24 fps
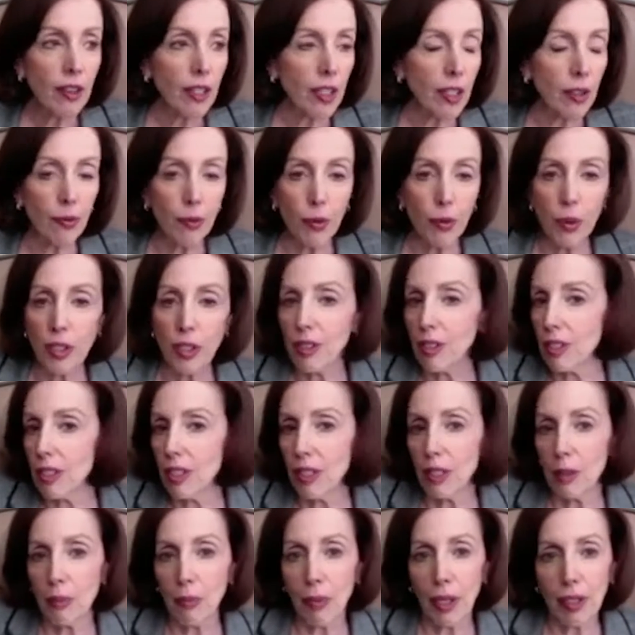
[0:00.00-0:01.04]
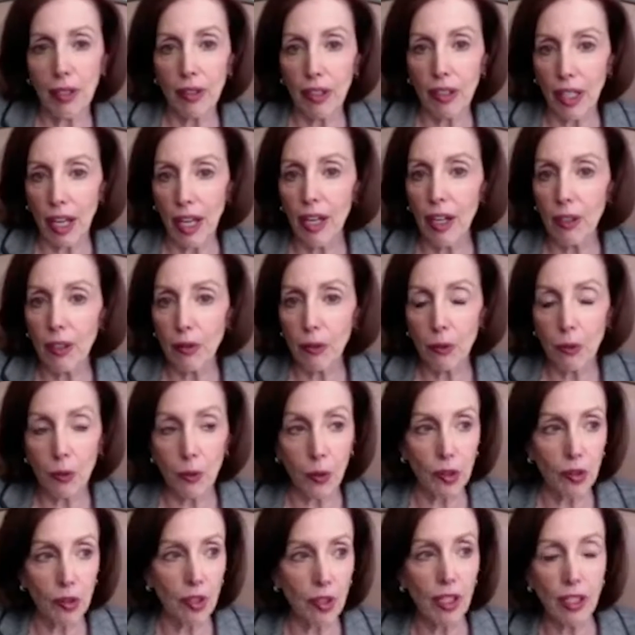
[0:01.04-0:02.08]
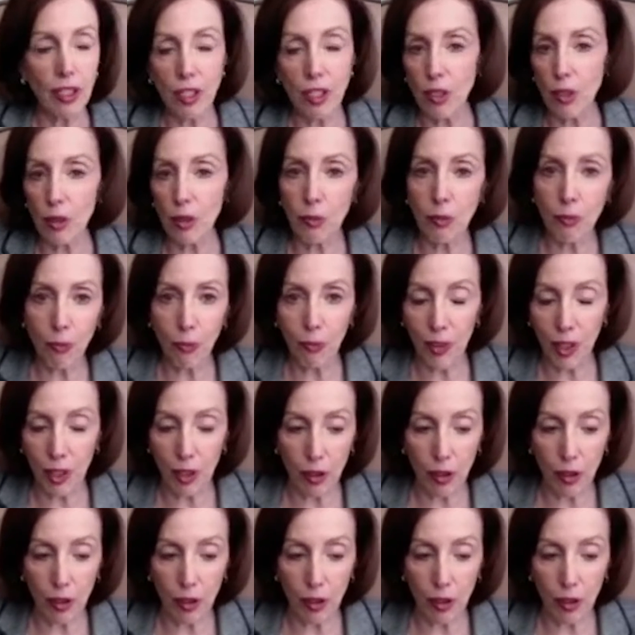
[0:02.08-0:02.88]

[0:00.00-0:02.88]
The invoice is emailed out with custom